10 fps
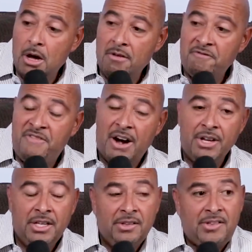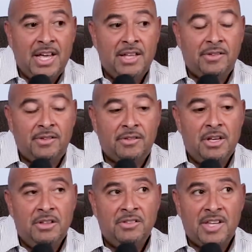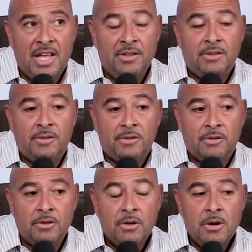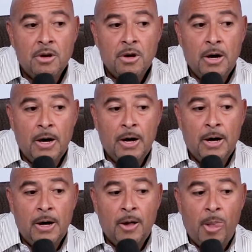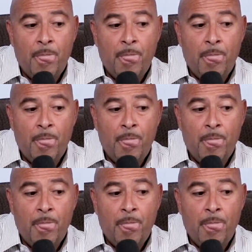very intense, intense uh,